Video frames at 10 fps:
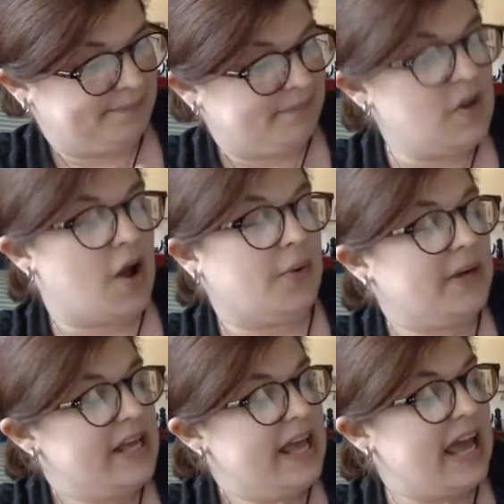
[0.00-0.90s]
No,
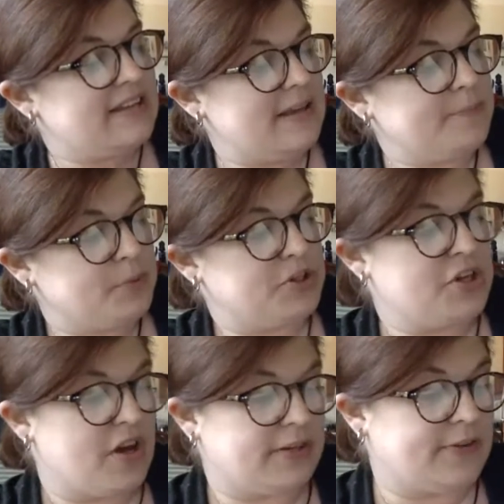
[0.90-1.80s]
except when she
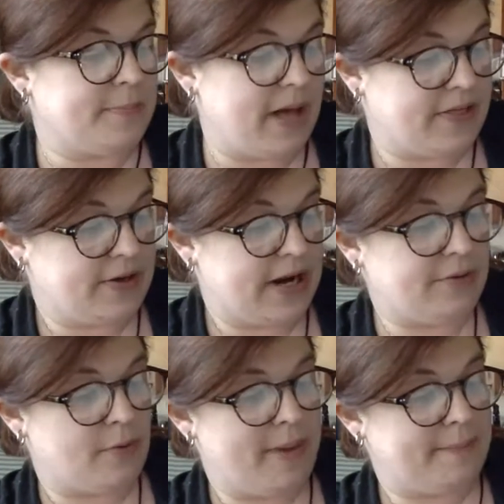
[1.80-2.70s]
thought of her mother
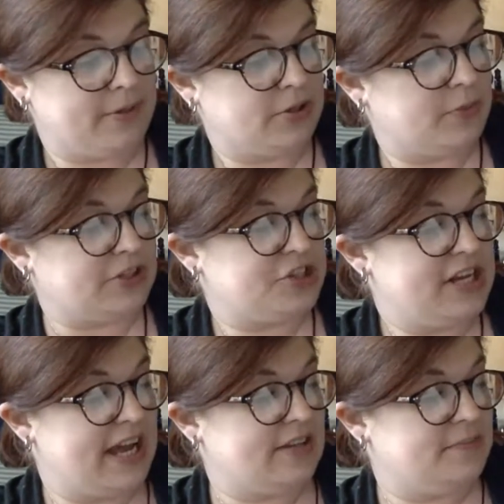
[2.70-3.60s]
and remembered what she
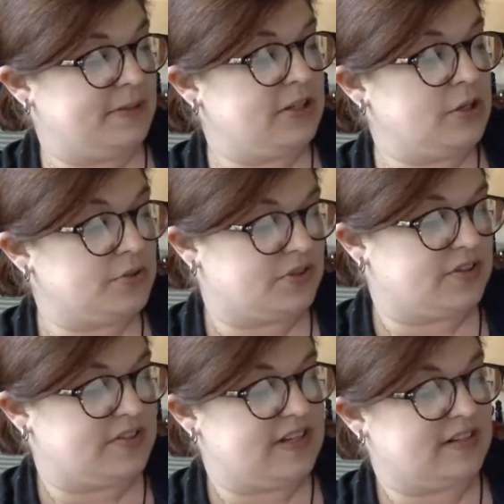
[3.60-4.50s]
had been used to
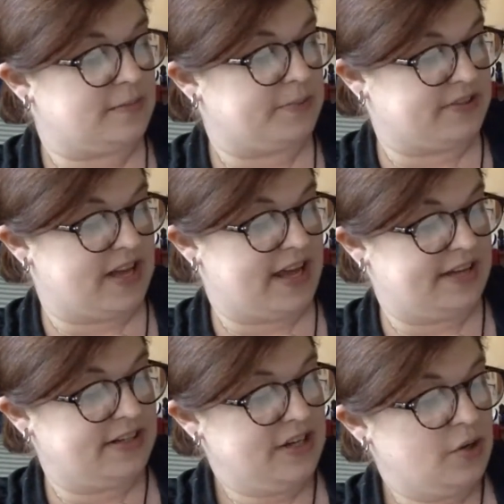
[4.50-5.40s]
sit and
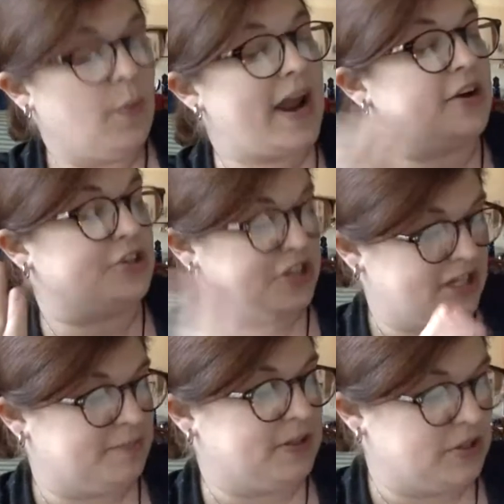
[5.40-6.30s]
preside, where she
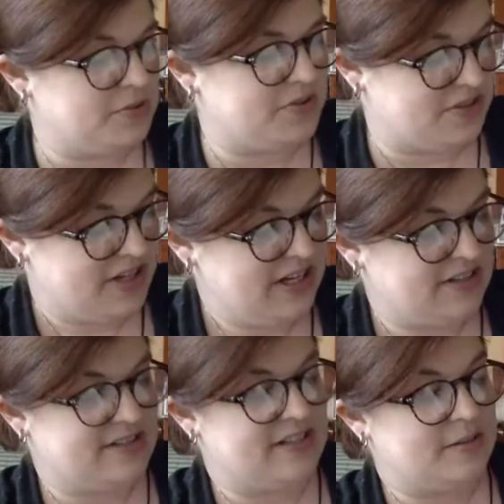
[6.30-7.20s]
had been used
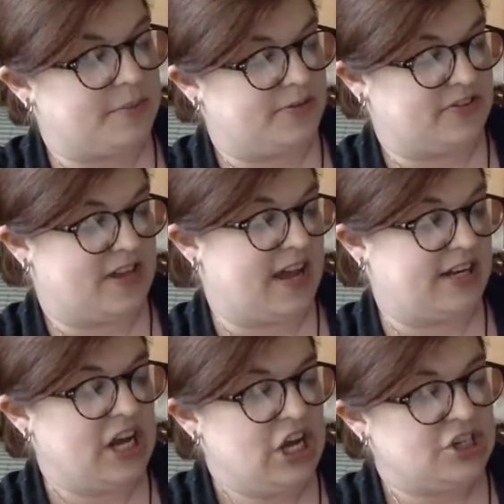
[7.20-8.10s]
to sit and
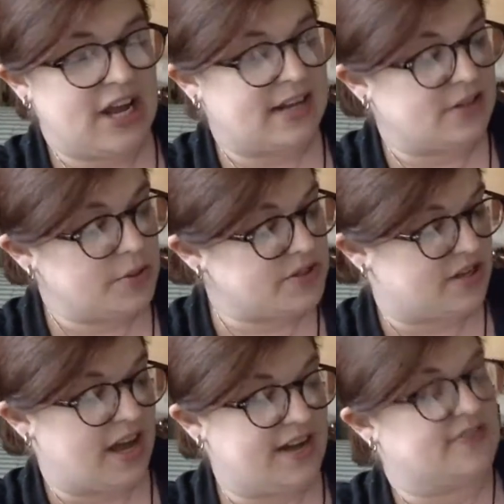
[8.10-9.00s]
preside, she had no
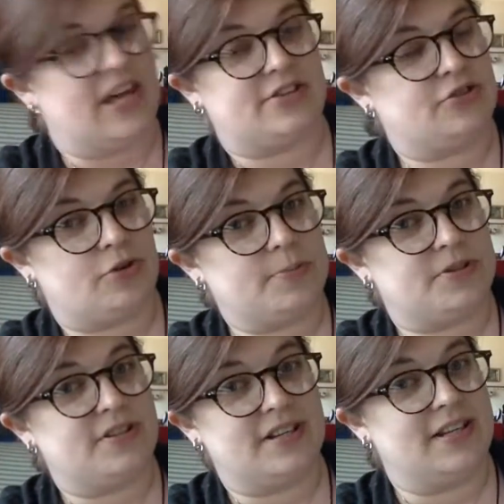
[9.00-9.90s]
sigh of that
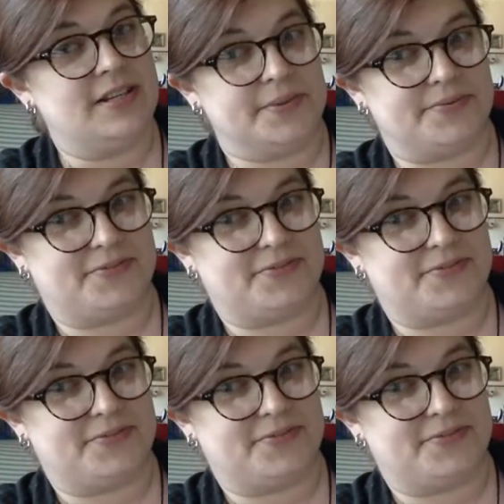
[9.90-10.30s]
description to heave.